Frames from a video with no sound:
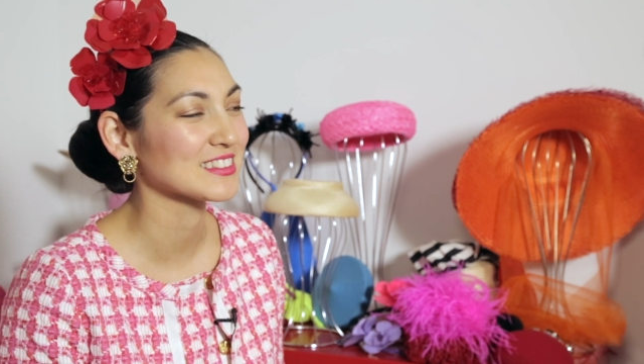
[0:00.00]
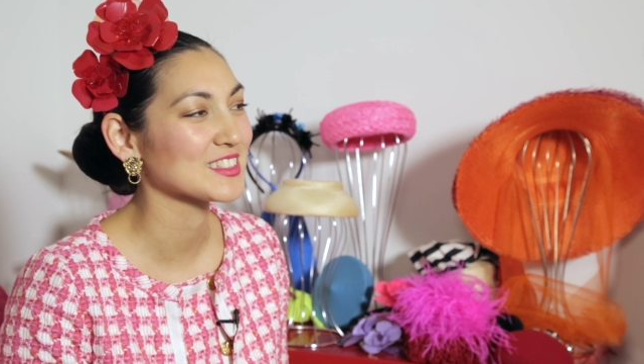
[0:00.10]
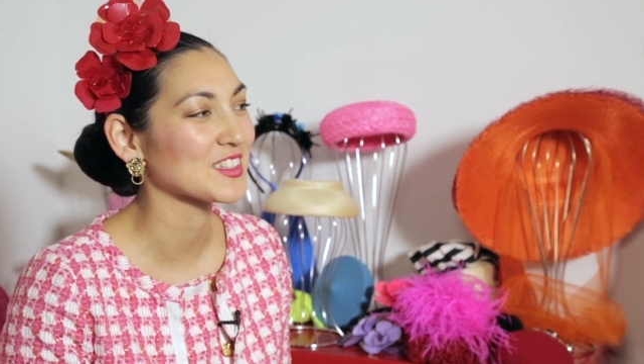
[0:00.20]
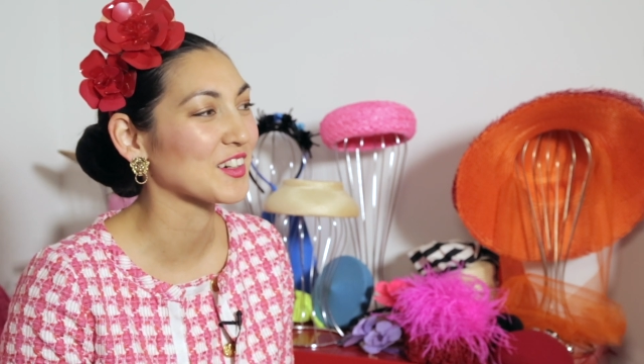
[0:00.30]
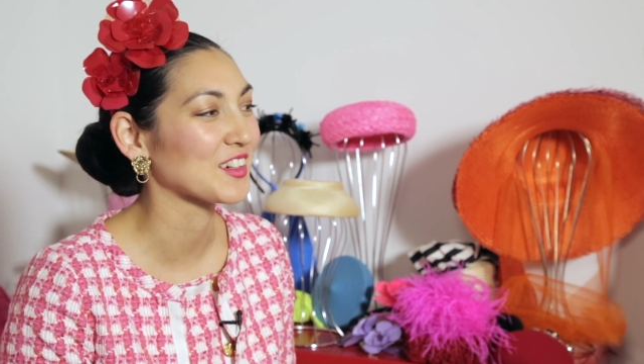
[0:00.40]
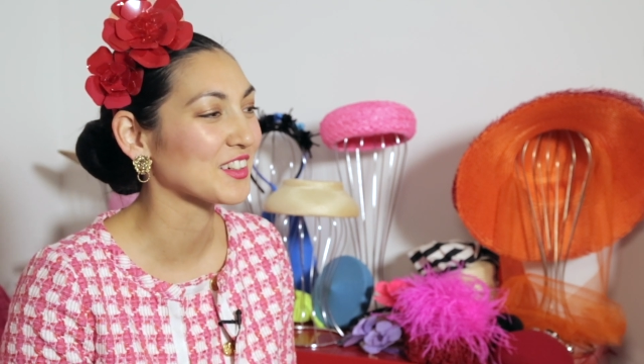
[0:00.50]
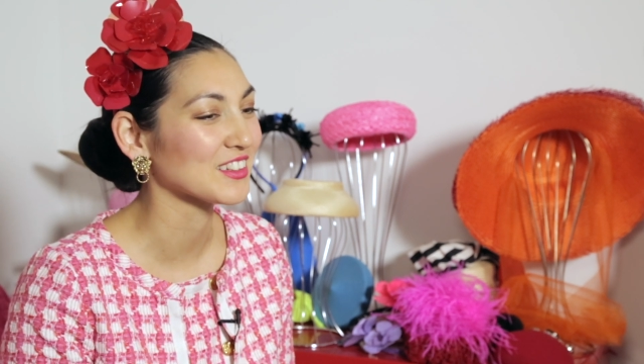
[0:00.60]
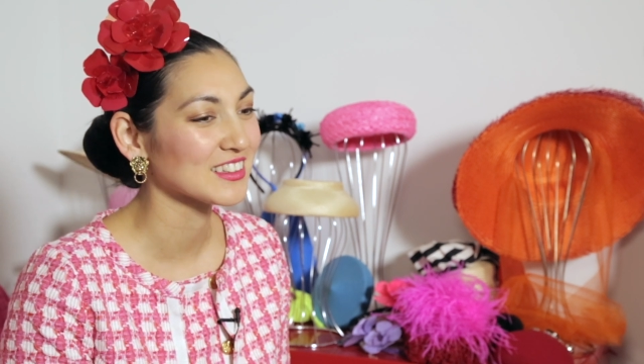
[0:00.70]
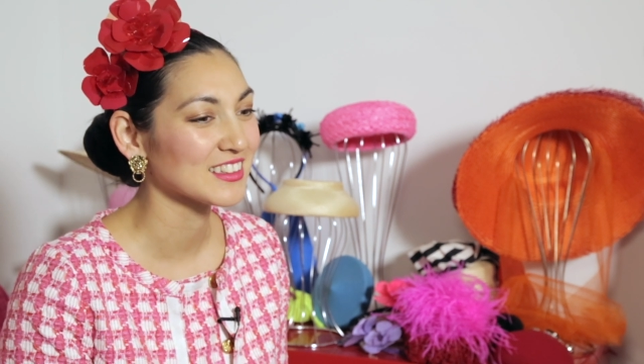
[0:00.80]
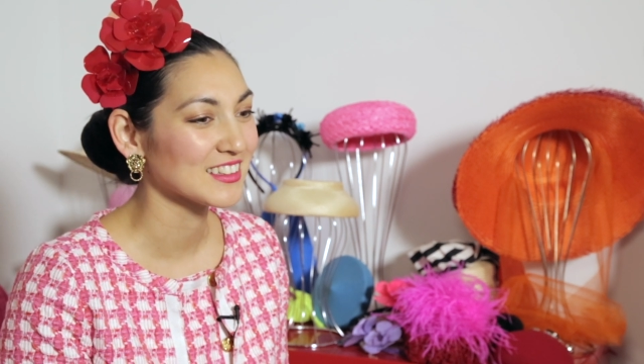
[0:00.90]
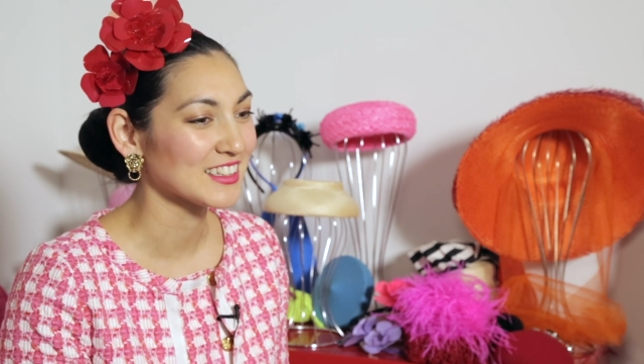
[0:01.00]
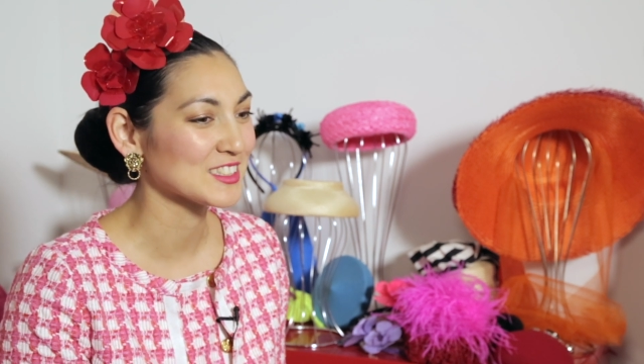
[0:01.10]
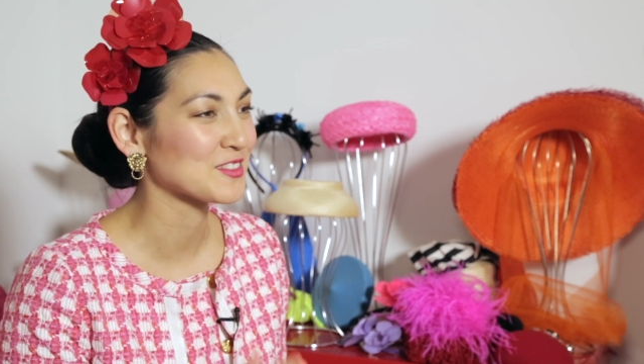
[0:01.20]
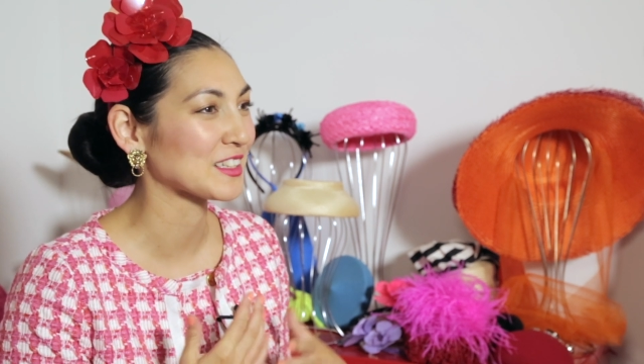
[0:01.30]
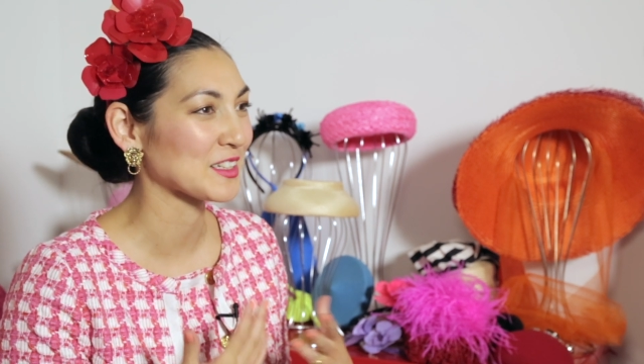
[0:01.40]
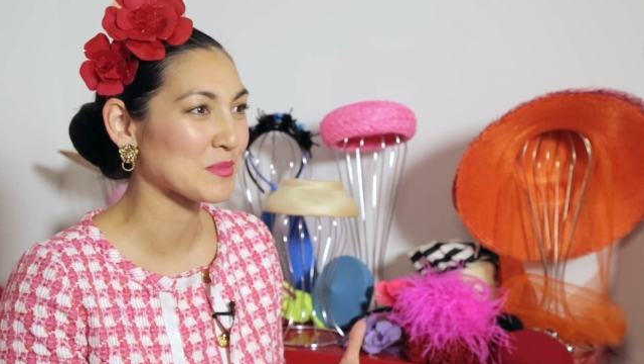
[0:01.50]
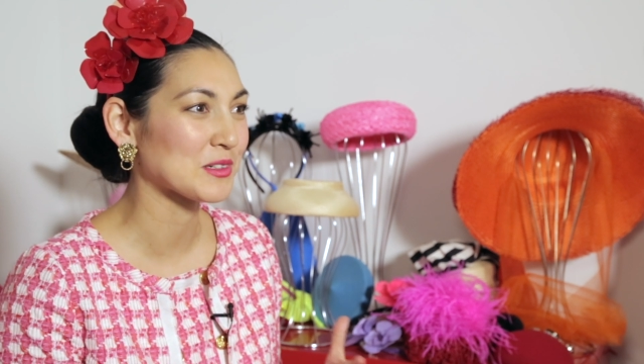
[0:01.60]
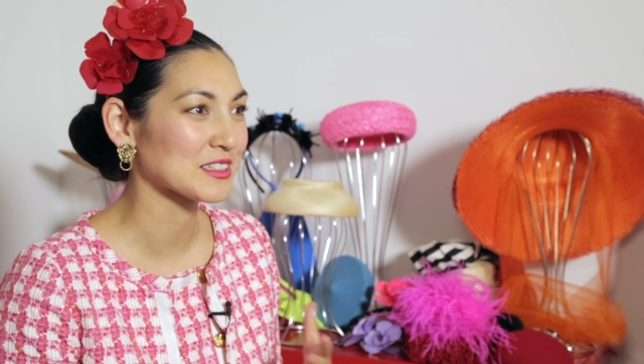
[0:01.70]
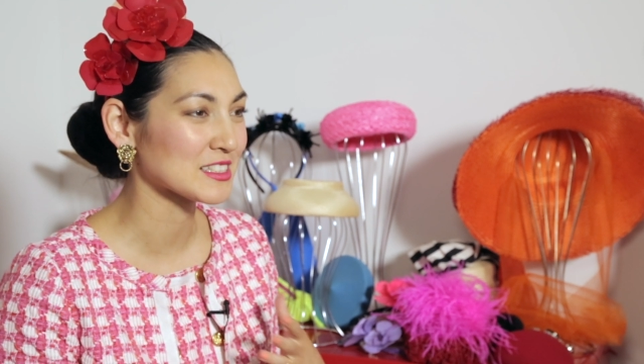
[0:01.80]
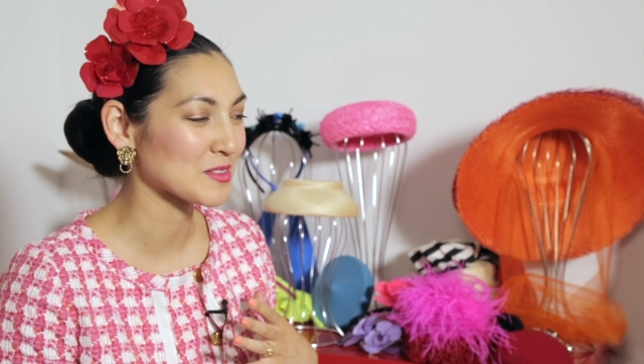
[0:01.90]
So it's really
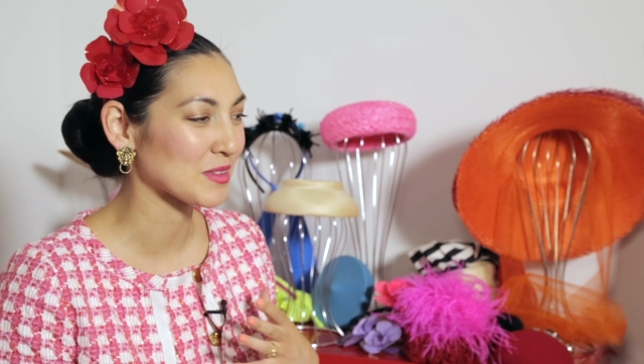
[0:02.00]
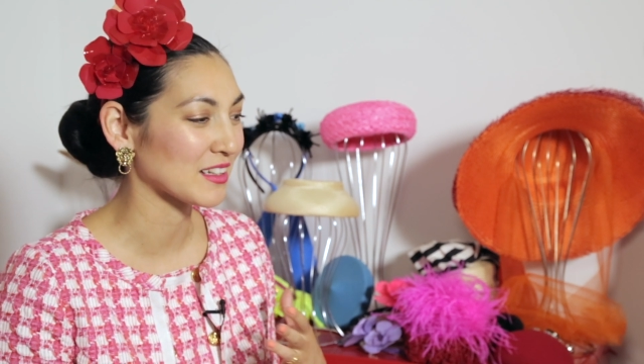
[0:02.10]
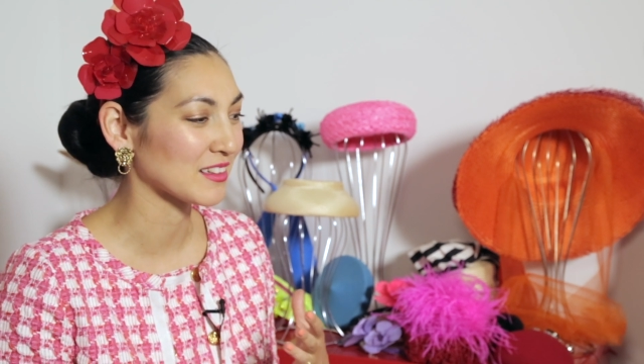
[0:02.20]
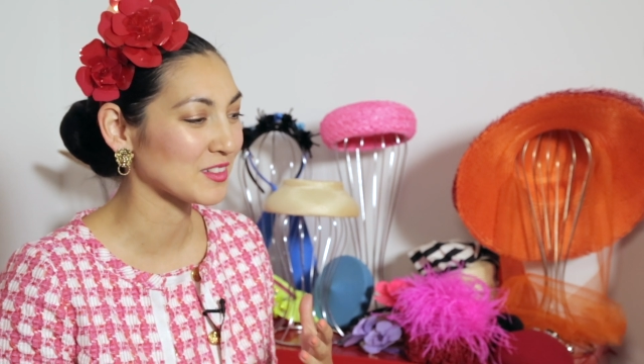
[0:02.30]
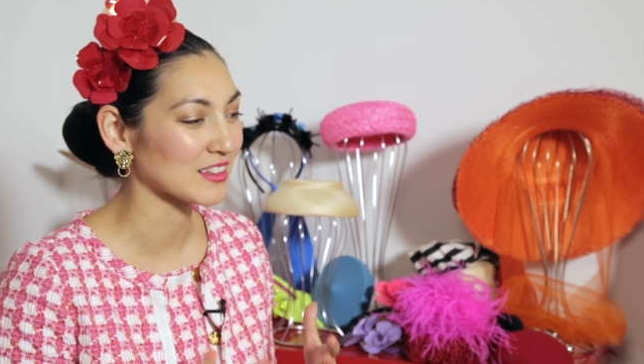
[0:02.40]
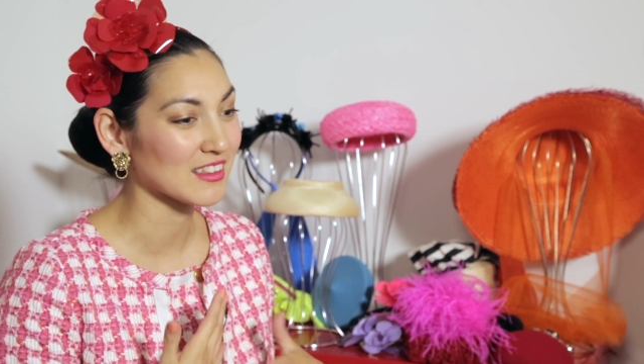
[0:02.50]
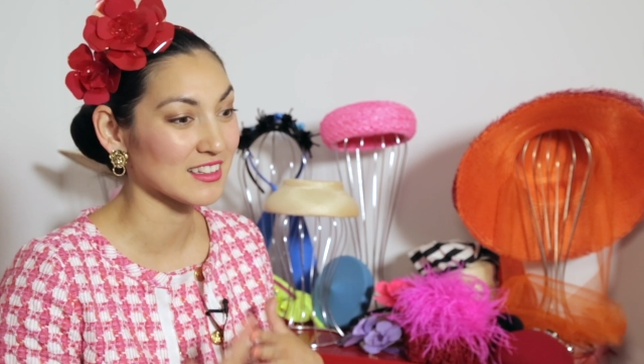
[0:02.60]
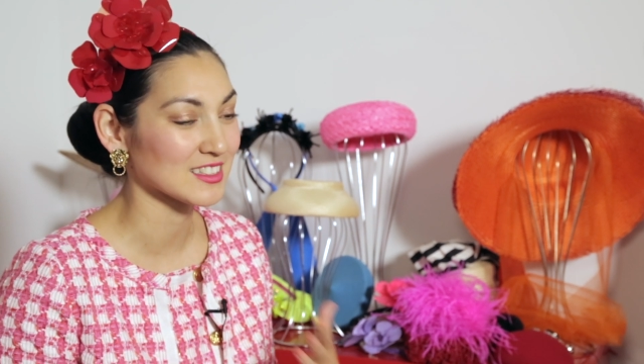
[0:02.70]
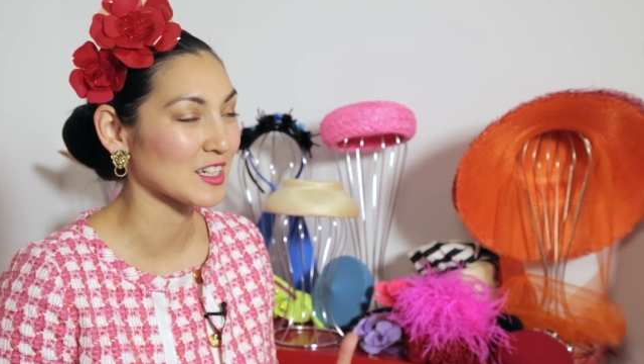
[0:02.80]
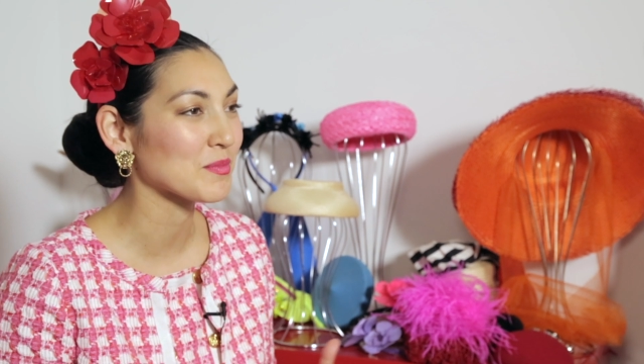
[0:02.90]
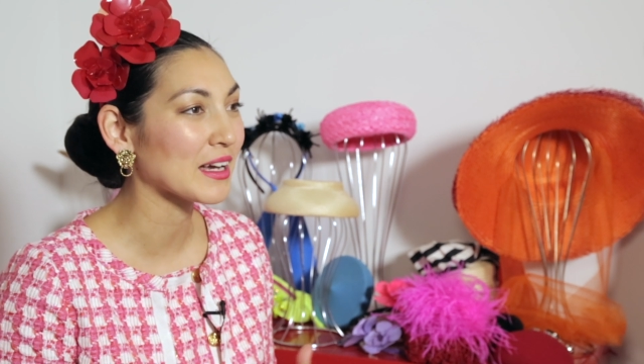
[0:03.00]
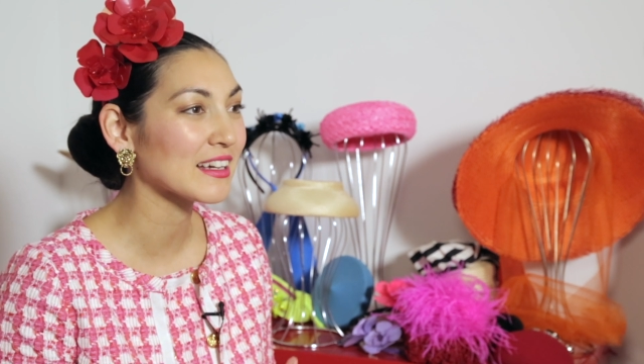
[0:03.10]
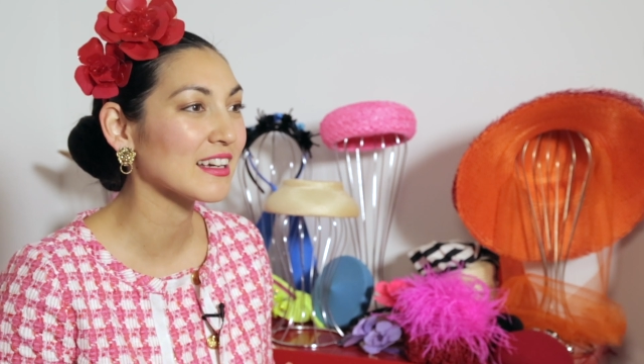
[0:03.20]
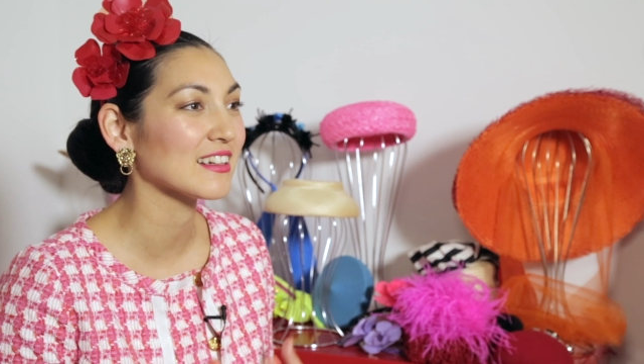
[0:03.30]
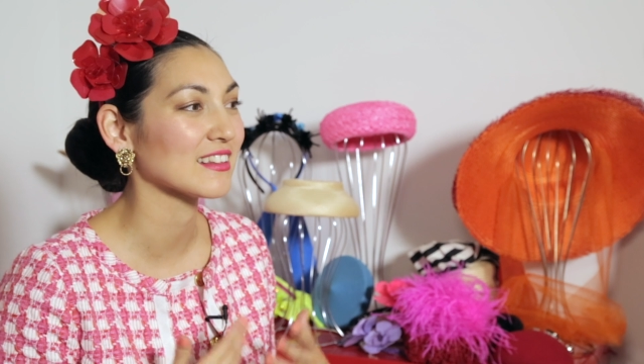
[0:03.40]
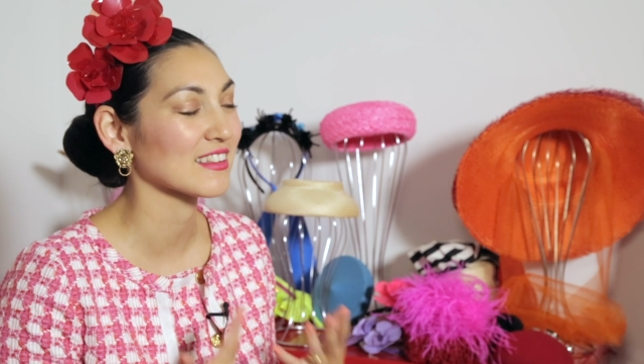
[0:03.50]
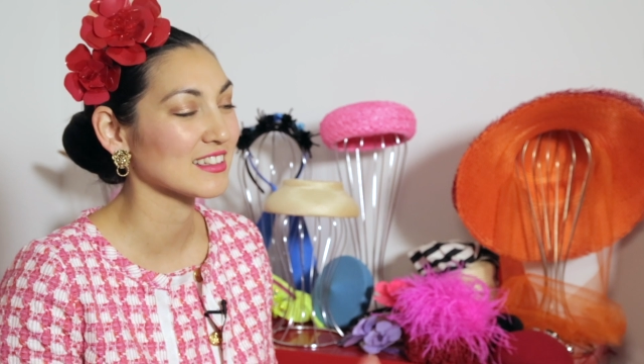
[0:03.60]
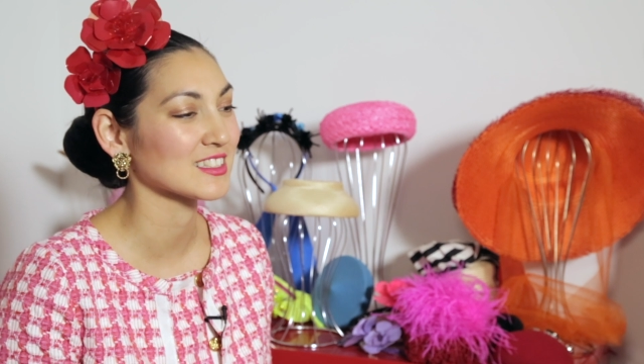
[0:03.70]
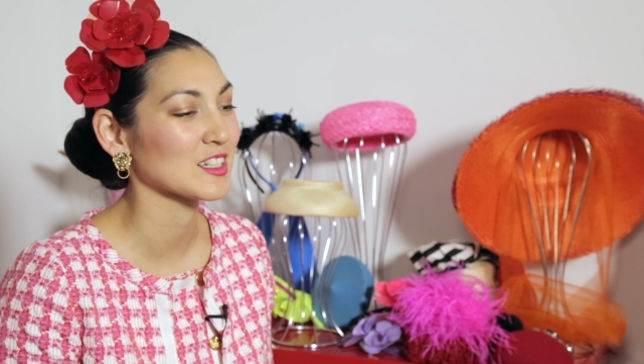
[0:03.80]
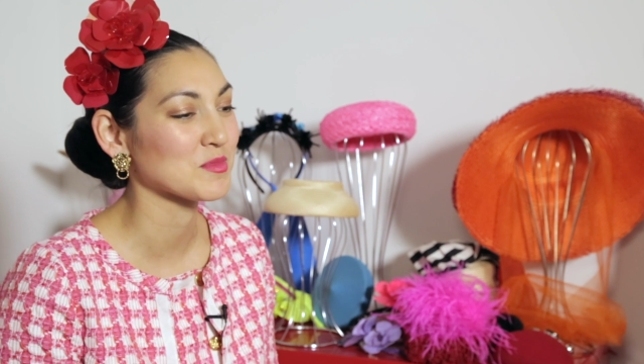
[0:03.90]
important to me with the things that I'm making and the
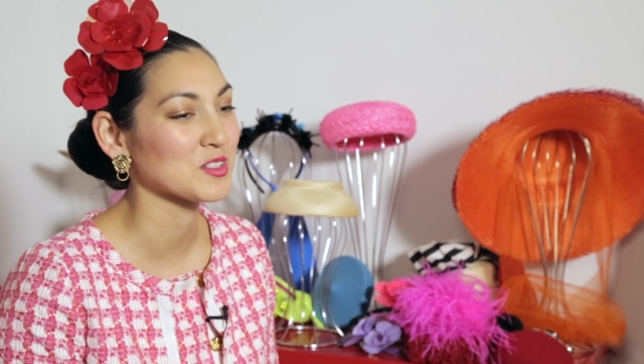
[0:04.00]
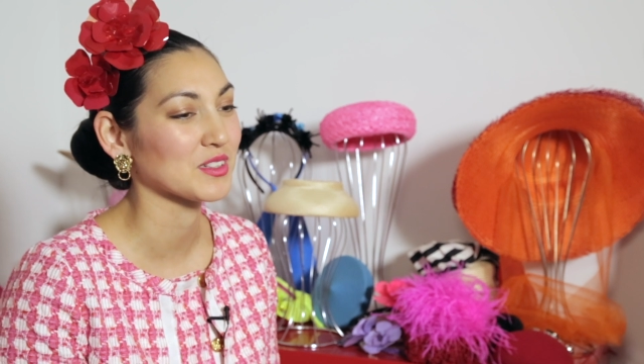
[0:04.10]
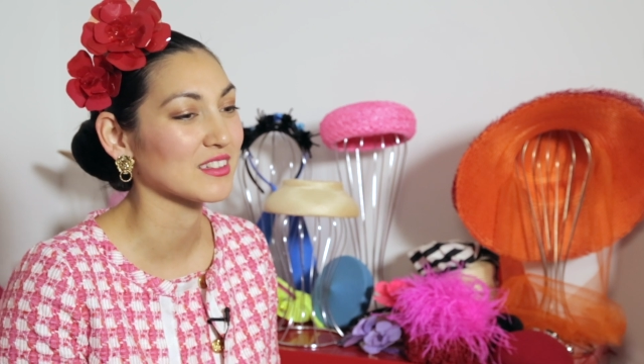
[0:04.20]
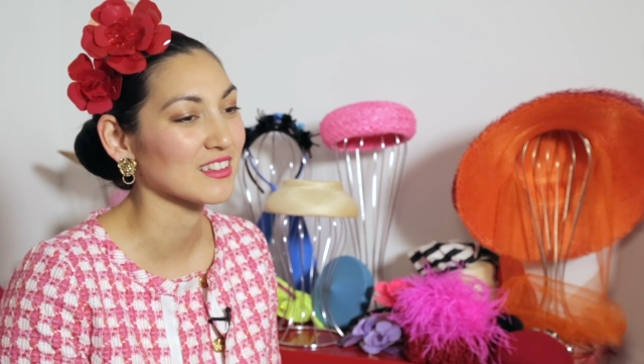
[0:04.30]
things that I'm doing